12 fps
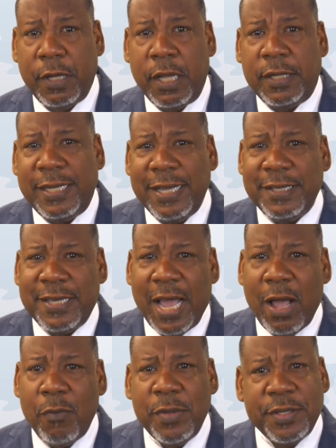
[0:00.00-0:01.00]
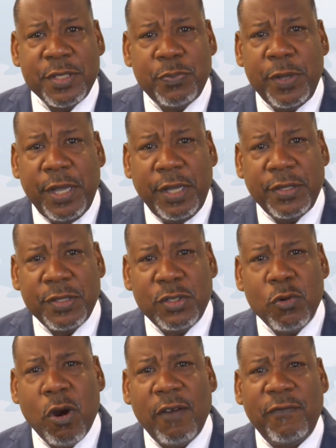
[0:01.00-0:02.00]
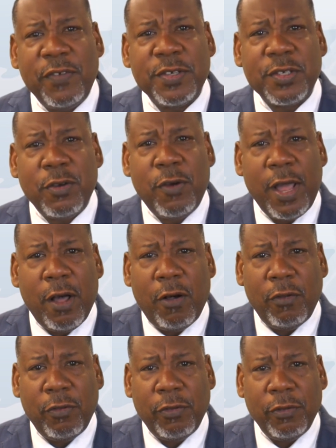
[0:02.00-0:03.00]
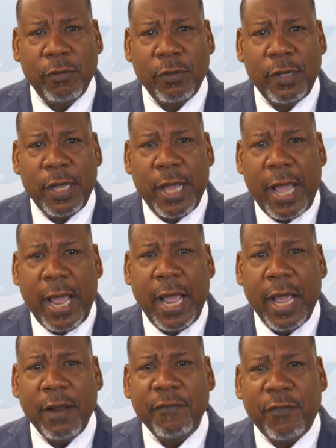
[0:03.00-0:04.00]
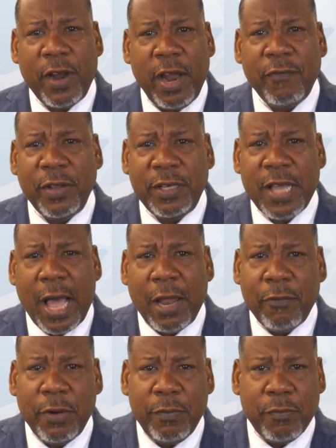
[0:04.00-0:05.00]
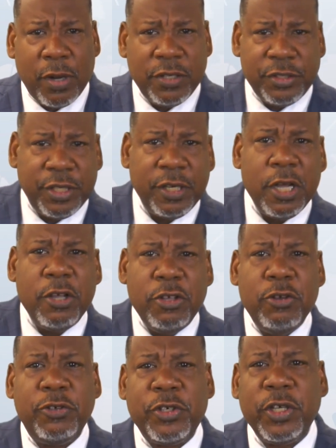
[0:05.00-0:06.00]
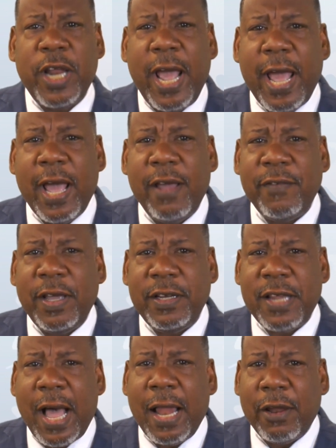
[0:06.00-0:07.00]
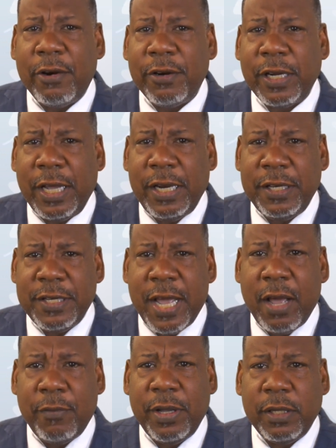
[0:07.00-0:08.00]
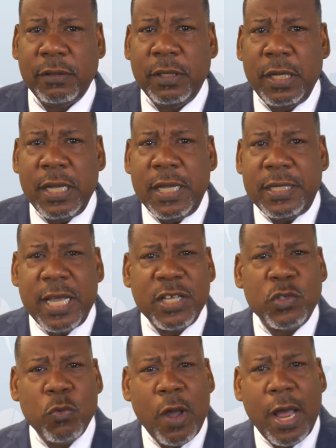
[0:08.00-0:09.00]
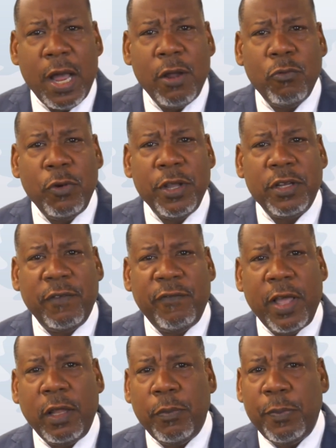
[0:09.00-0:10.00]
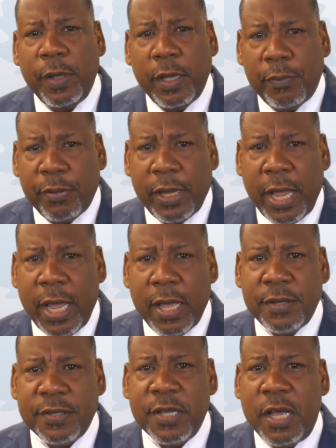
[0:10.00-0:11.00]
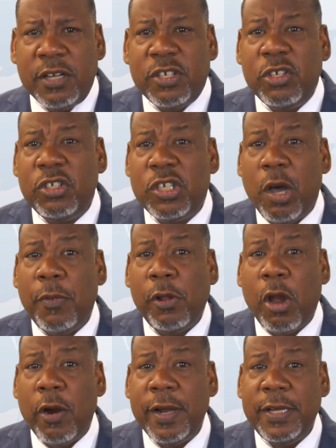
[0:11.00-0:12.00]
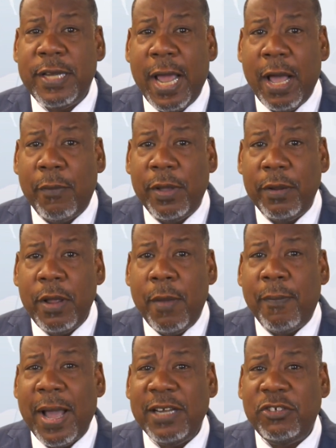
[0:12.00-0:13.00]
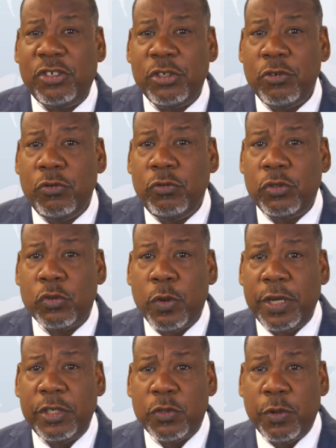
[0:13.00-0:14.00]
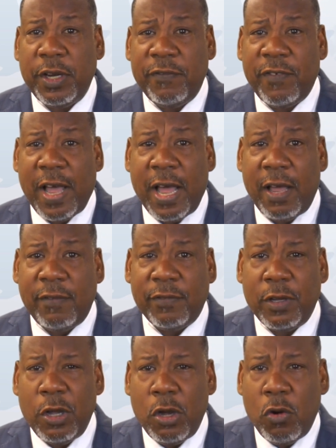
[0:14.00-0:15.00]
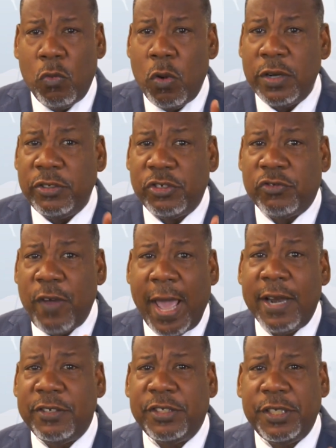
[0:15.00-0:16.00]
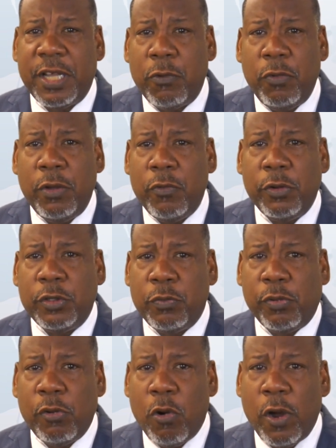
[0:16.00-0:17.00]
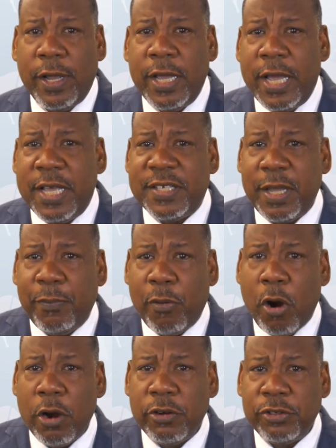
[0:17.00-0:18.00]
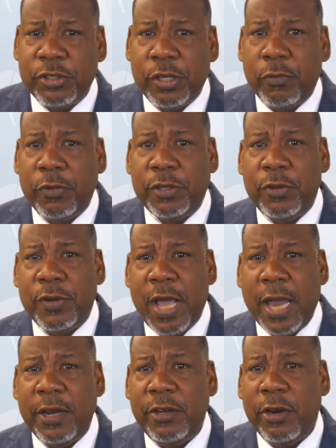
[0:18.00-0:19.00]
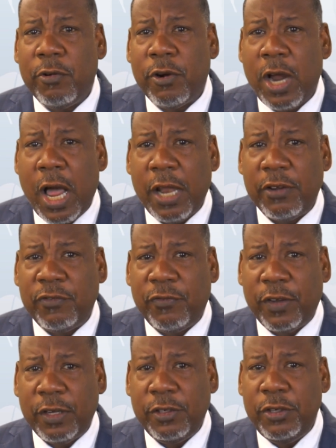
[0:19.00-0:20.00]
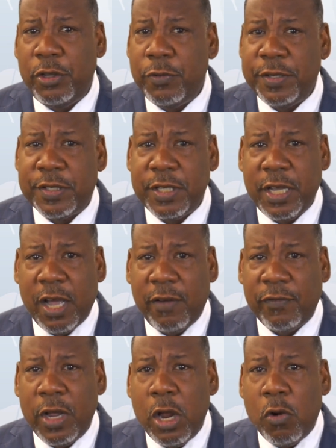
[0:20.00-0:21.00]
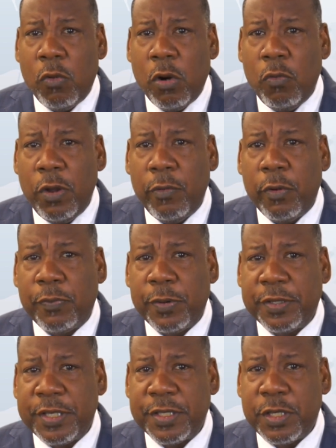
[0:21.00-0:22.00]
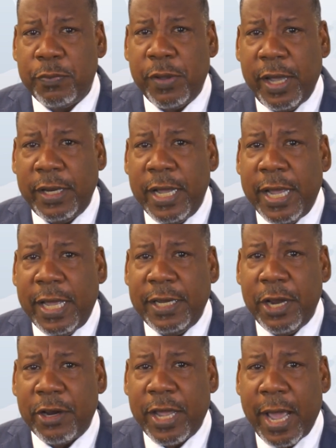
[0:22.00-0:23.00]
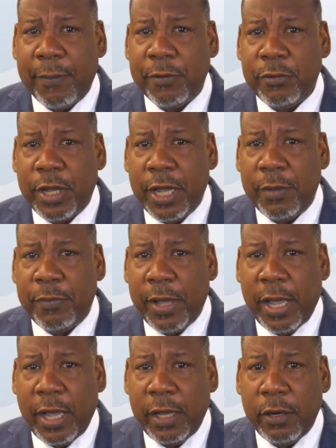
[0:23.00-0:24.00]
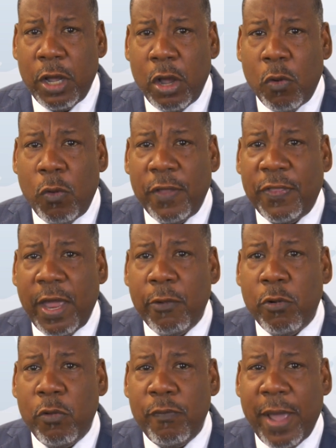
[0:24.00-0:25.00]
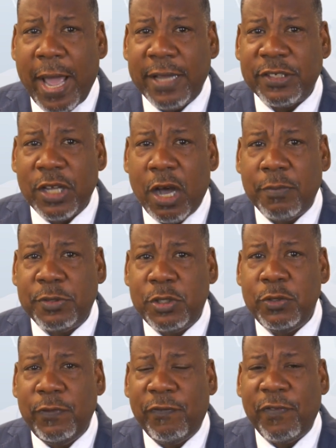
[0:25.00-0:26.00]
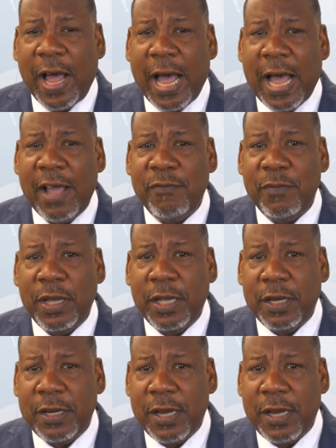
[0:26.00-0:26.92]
The endowment speaks to our fiscal health. And for every dollar in budget, you should have a dollar in endowment. That's why we're developing plans to double our endowment by June 2025. One strategy that we will deploy is a partnership with the United Negro College Fund, UNCF, where we will participate in their capital campaign where they will match up to $5 million